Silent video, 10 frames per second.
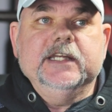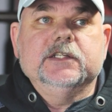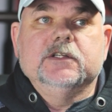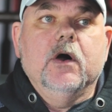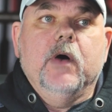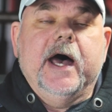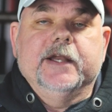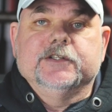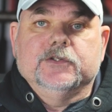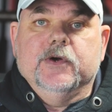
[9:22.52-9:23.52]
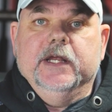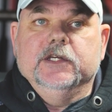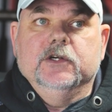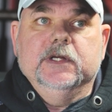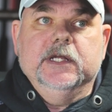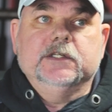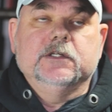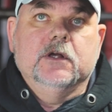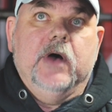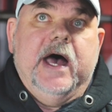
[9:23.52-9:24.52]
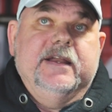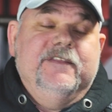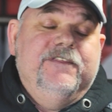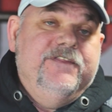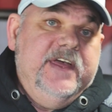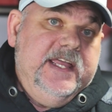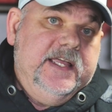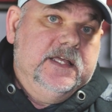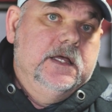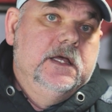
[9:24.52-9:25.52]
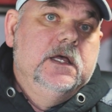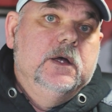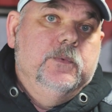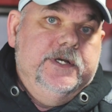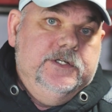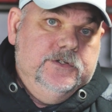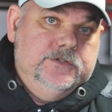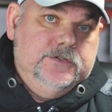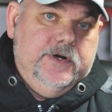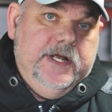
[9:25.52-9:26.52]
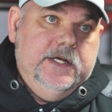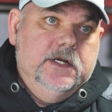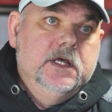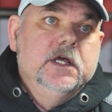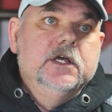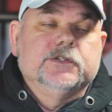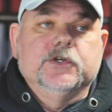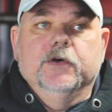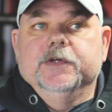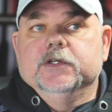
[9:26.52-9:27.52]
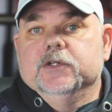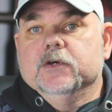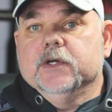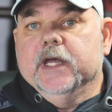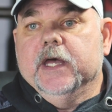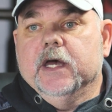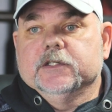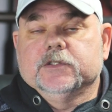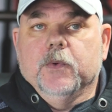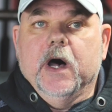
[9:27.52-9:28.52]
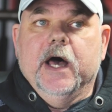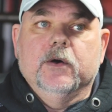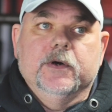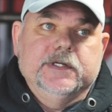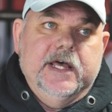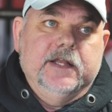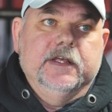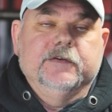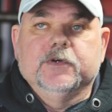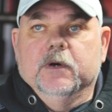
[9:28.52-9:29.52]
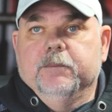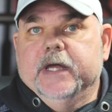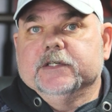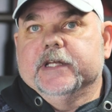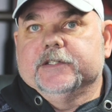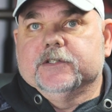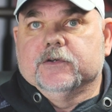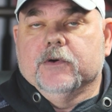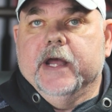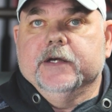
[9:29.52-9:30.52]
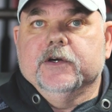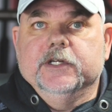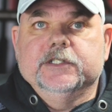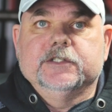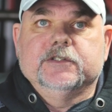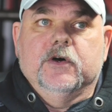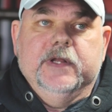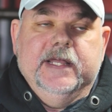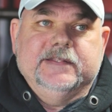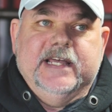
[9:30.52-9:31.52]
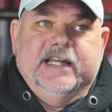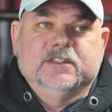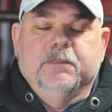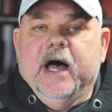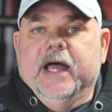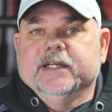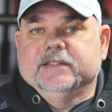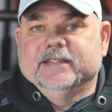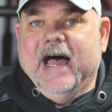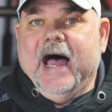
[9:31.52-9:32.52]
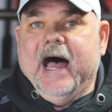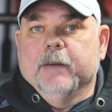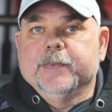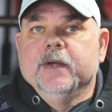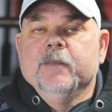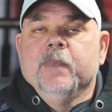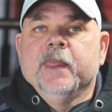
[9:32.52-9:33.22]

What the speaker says: need to know how to strain, you need to know how to think when you strain. So if you do get a squat or a deadlift or a bench that's a grinder, you just don't hit that spot and stop.